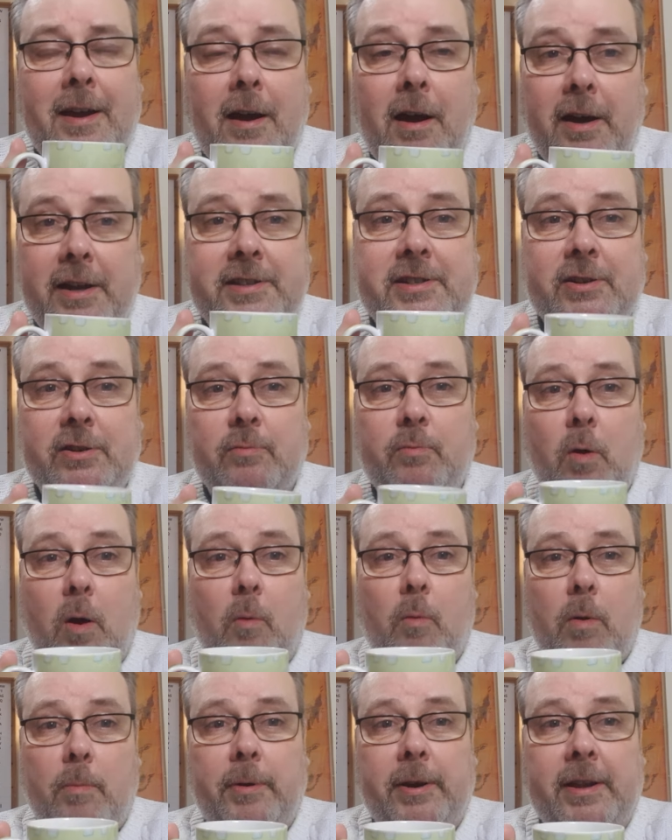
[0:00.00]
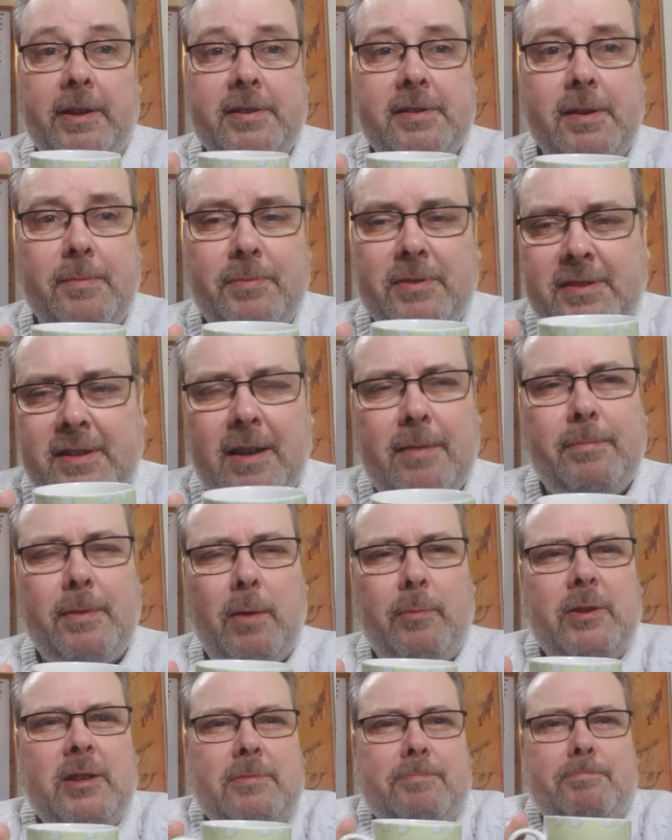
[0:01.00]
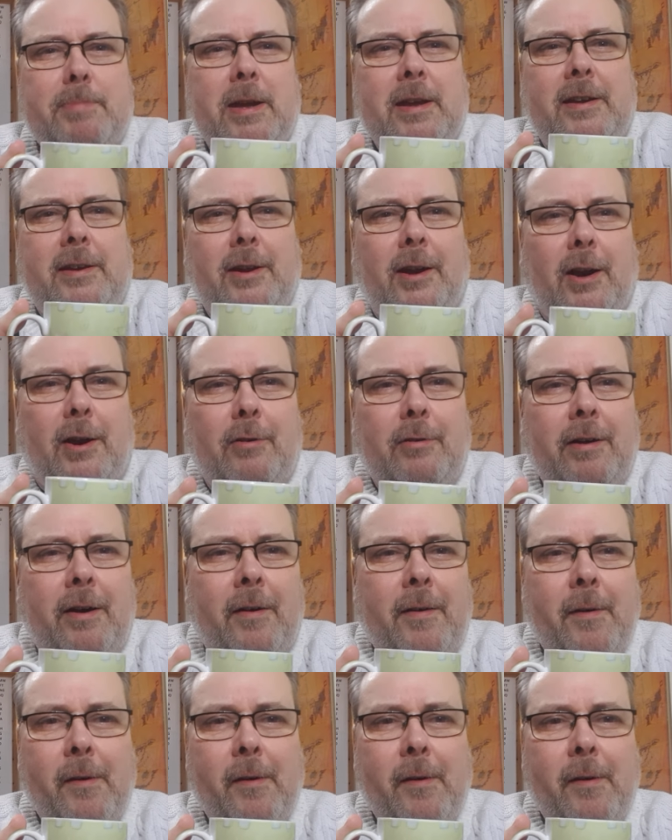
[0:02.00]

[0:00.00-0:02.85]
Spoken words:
idea of what a woman is. Him there with his big, you know,